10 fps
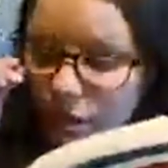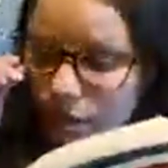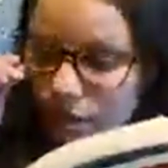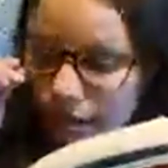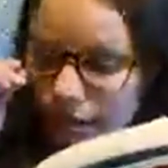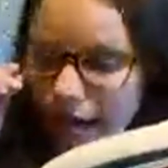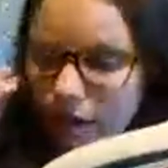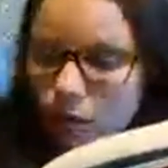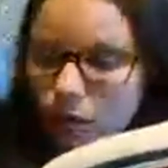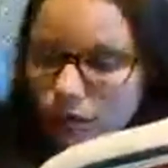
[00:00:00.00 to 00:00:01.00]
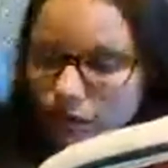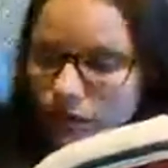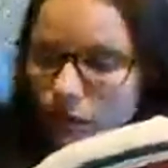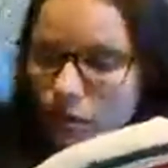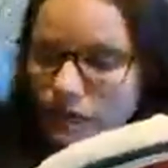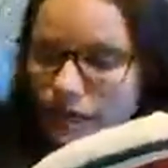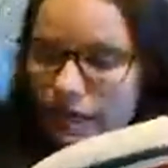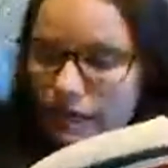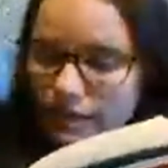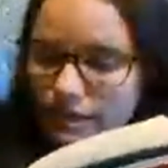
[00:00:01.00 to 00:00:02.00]
They had only a few
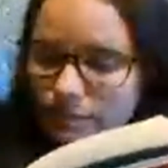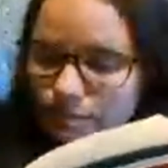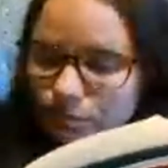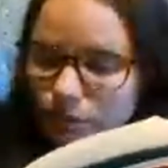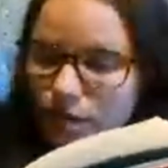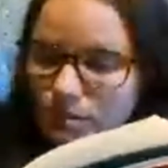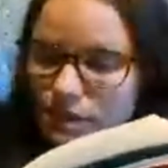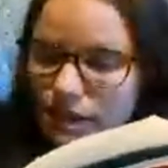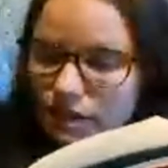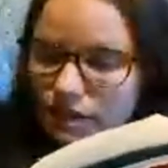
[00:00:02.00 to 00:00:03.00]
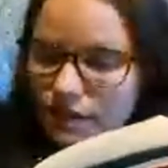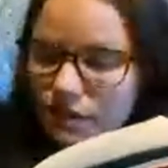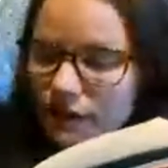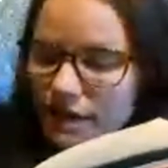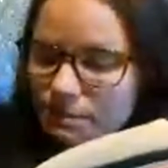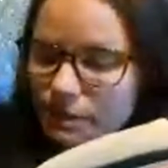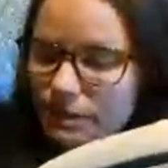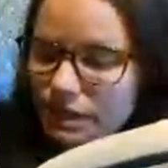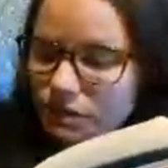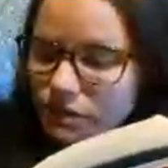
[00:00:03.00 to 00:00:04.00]
seconds. Upstairs at the vice
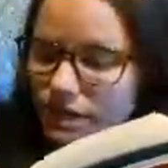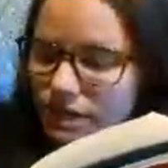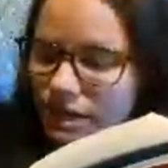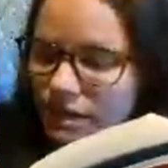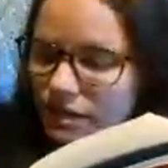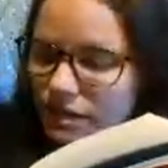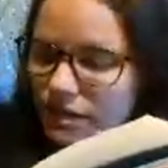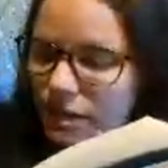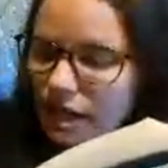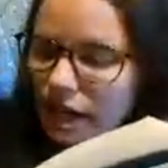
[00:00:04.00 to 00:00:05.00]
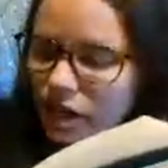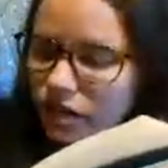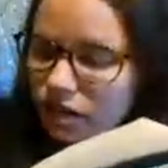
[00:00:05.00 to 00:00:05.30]
president's residence, agents